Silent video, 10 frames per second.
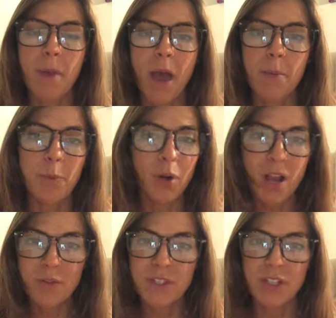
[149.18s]
uh,
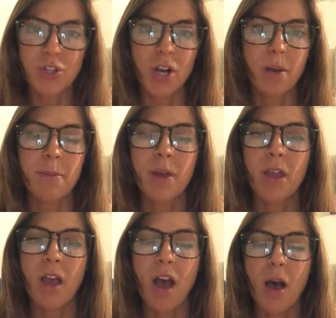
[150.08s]
burnout syndrome,
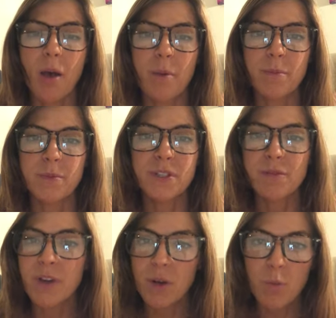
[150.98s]
um,
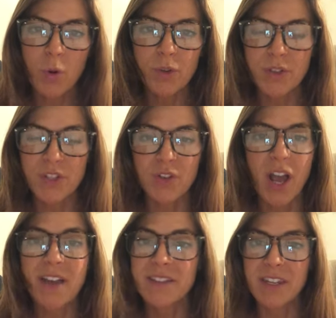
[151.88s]
severe moral
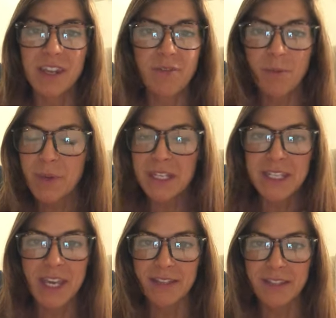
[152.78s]
distress, and even
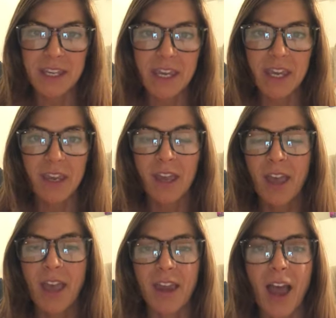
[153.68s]
PTSD.
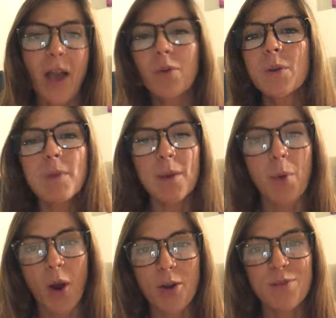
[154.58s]
And I want to be a
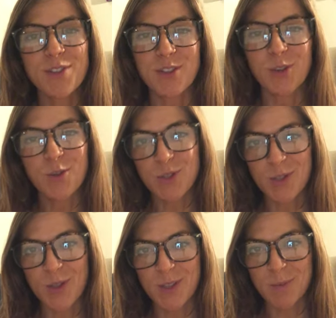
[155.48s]
part of the
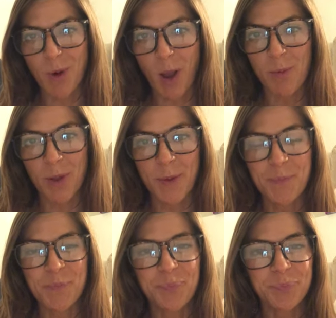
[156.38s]
solution to this
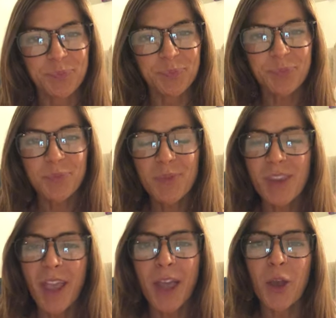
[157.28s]
problem.
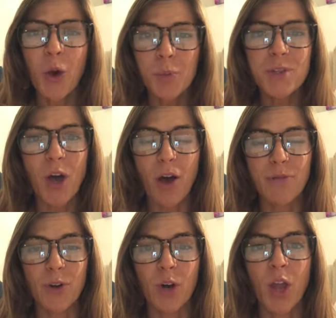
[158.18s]
I hope to
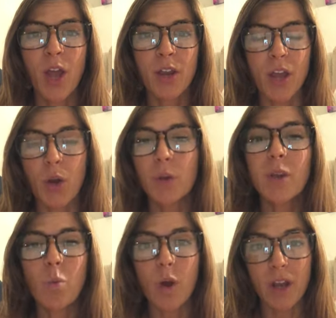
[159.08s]
offer not
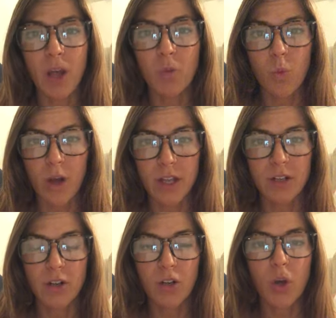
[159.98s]
only one on
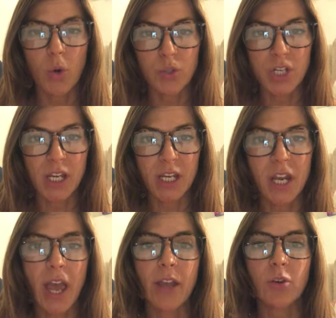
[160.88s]
one
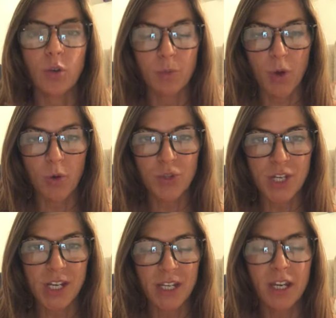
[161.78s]
coaching and group
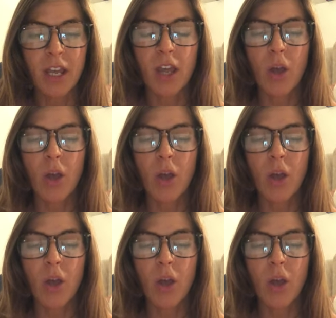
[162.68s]
coaching